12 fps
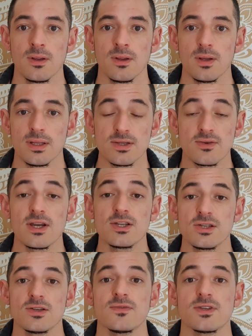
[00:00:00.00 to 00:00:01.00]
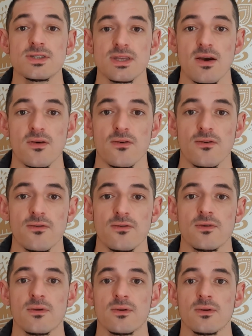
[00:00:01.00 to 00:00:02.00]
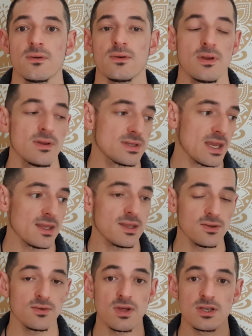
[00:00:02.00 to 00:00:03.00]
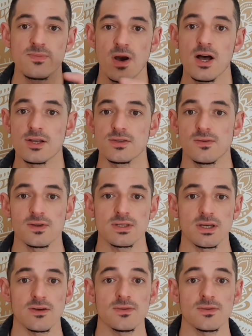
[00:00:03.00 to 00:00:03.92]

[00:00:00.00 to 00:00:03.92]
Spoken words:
Integration of the self. Taking all those parts of yourself,